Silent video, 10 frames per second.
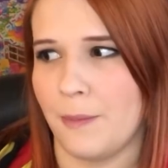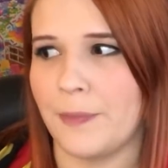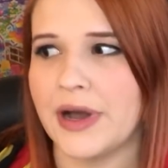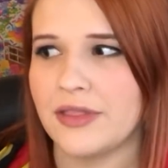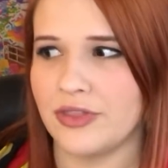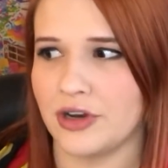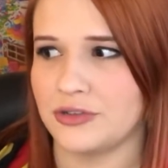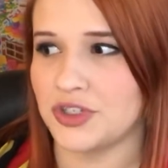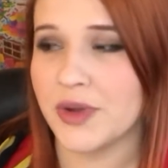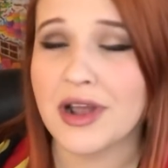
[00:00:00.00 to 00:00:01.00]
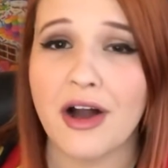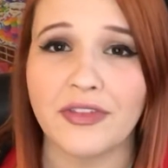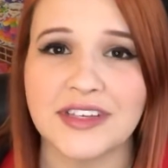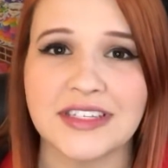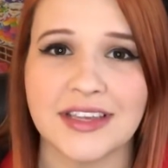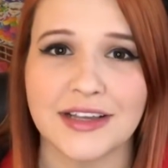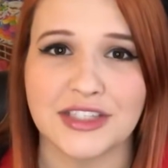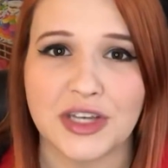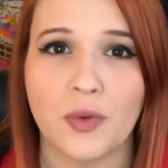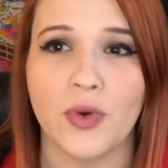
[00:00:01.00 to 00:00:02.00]
But they're doing all these
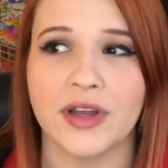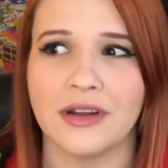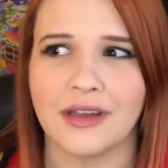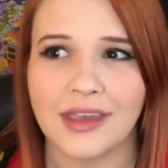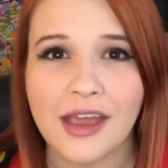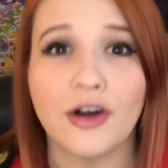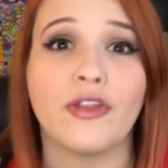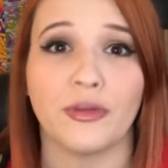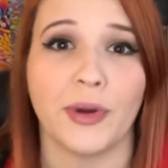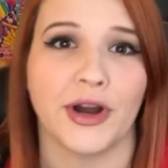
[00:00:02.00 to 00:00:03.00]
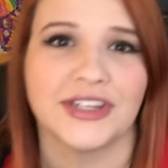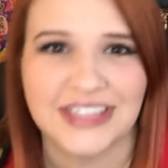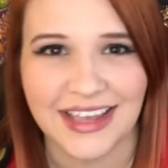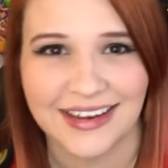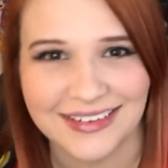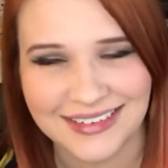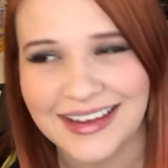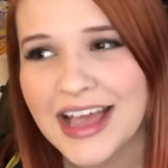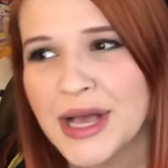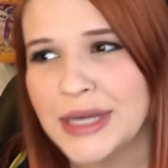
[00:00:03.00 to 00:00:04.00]
things that would kill the person.
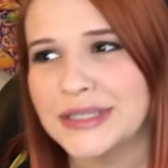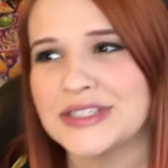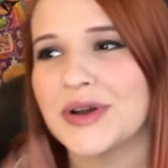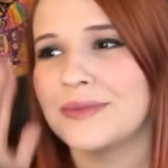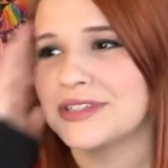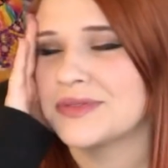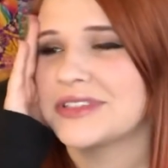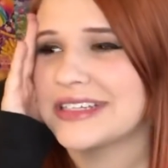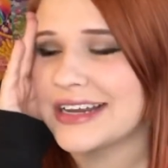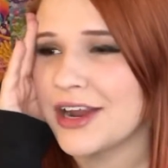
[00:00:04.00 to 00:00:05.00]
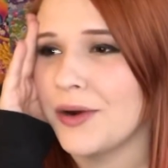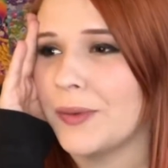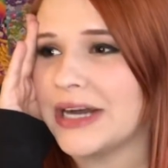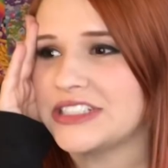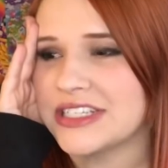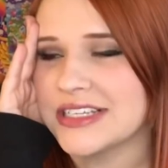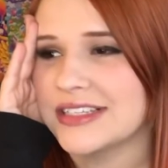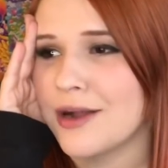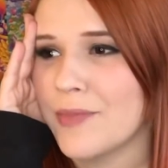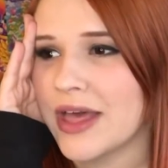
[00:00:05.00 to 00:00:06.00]
So I'm just sitting here watching this
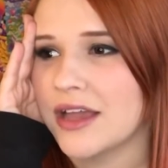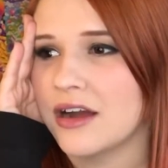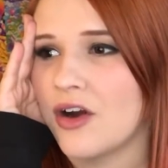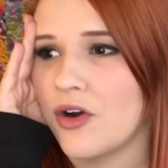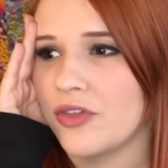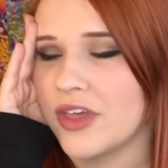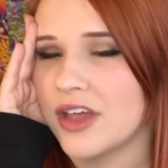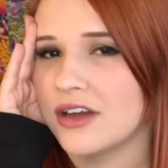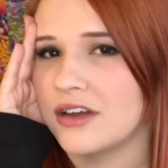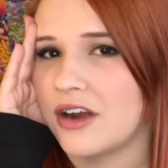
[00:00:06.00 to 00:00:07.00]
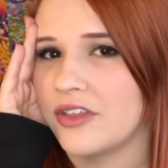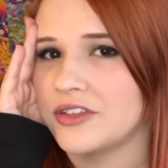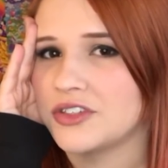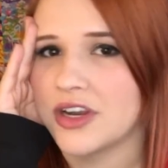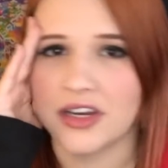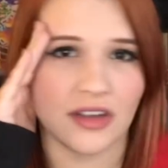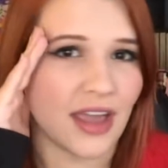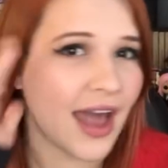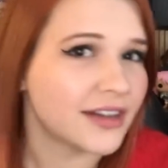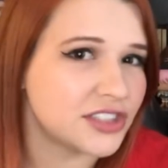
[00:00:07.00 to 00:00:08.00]
and I'm like, are they trying to
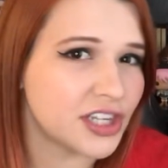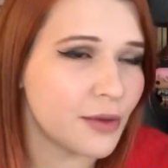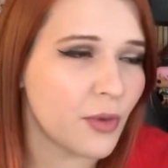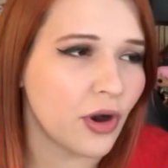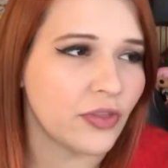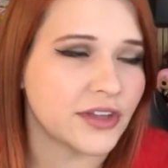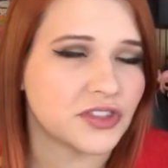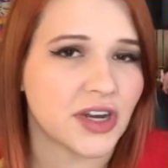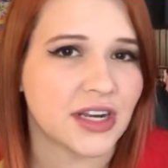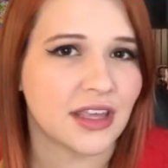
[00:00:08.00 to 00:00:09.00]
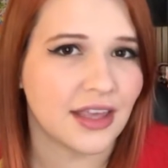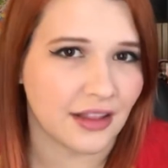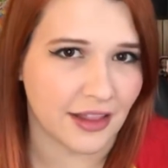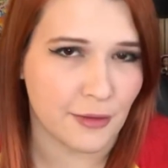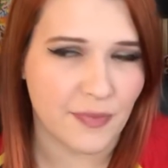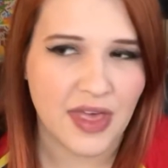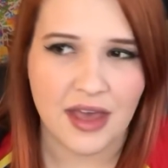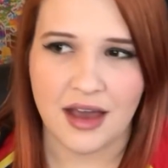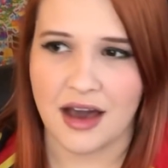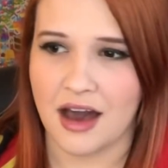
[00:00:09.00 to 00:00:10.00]
catch him or are they trying to kill him?
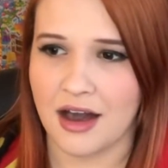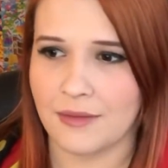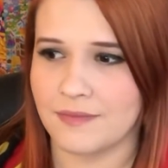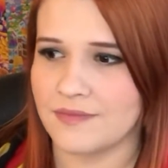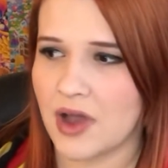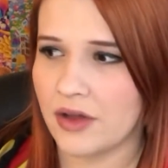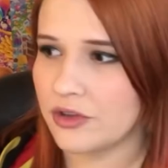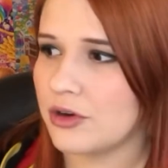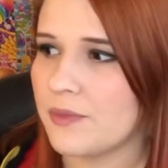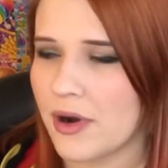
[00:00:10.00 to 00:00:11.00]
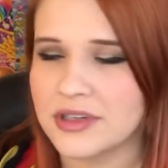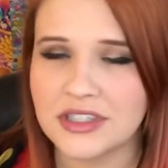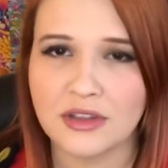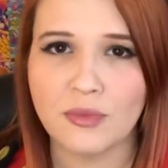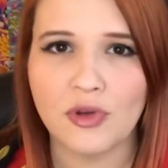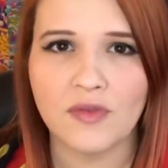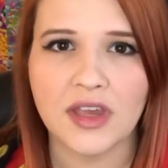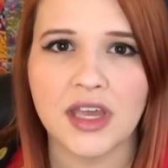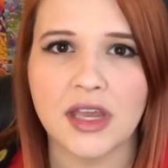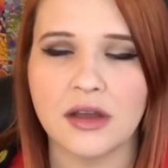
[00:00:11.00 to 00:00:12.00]
Other parts of the
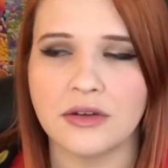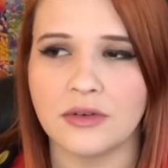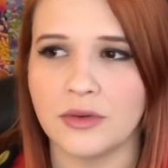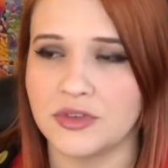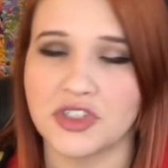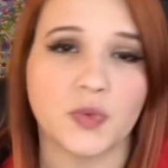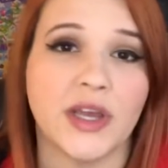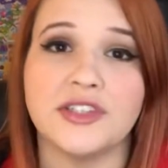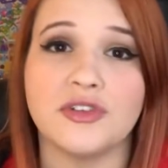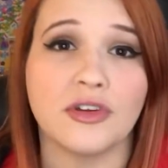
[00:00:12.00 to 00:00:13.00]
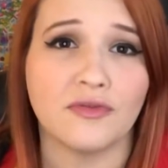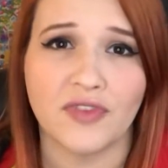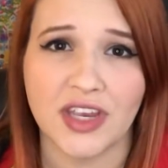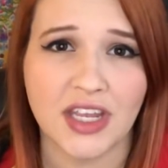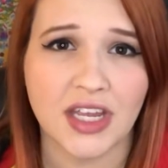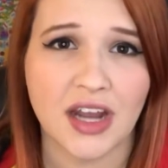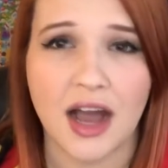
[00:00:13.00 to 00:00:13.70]
movie were just way too convenient.